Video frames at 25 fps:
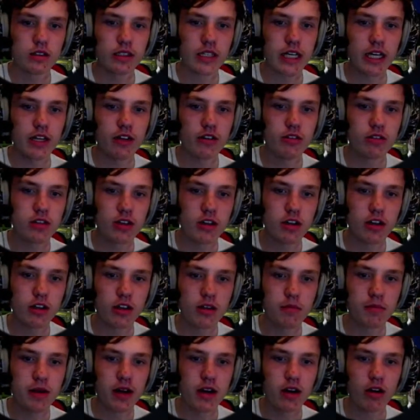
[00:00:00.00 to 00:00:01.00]
Can you
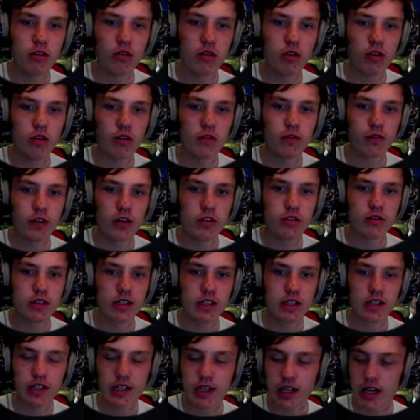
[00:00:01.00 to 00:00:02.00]
turn the bell off
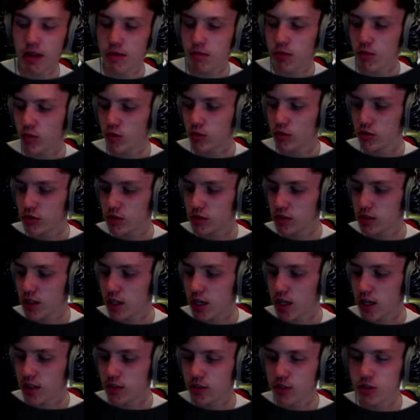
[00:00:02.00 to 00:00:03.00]
using the keyboard?
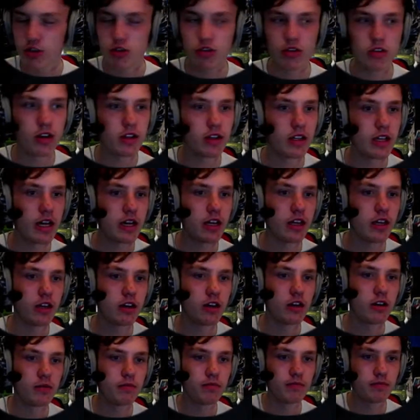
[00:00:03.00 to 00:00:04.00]
Just tried that. You
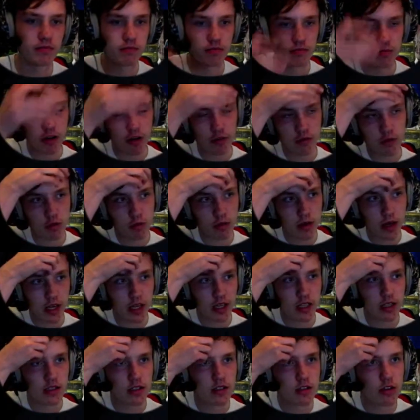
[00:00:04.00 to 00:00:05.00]
can't. We have to
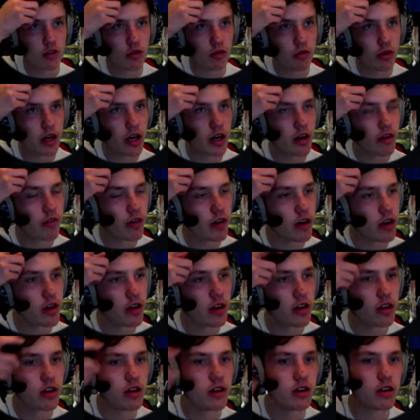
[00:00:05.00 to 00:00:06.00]
wait until
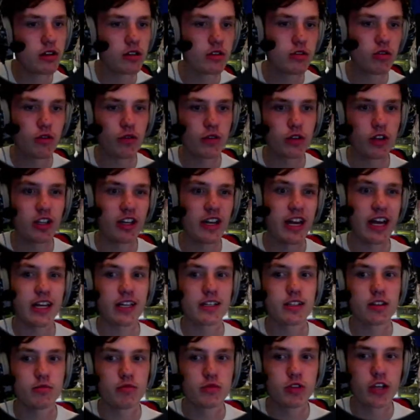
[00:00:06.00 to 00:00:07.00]
we're sort of on the
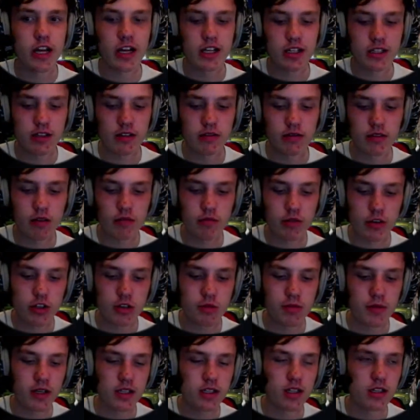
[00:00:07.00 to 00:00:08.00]
next objective, then we
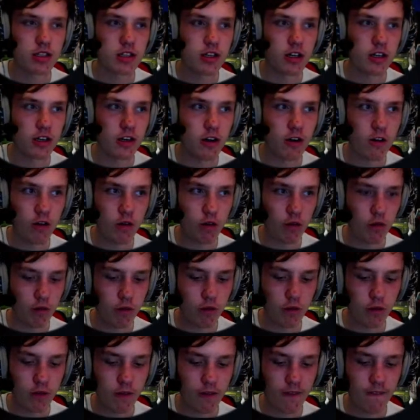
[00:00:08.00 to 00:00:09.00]
should be able to turn it
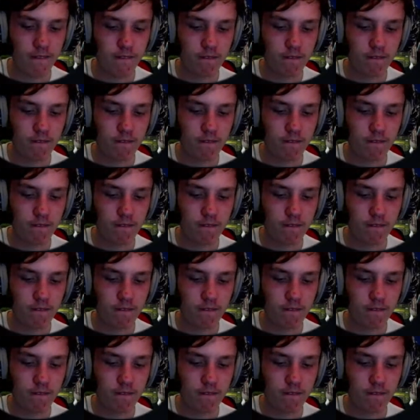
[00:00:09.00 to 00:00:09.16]
off.